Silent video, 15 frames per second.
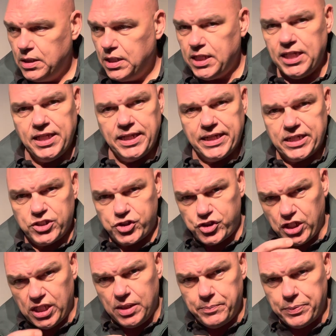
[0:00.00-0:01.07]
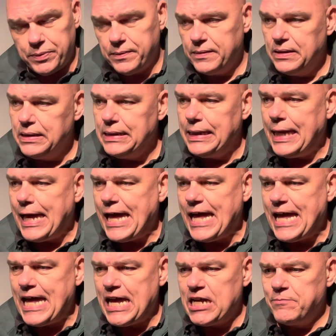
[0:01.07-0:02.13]
eating a sheep,
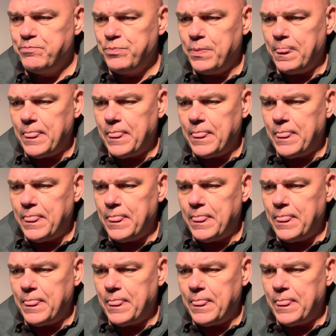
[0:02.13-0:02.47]
and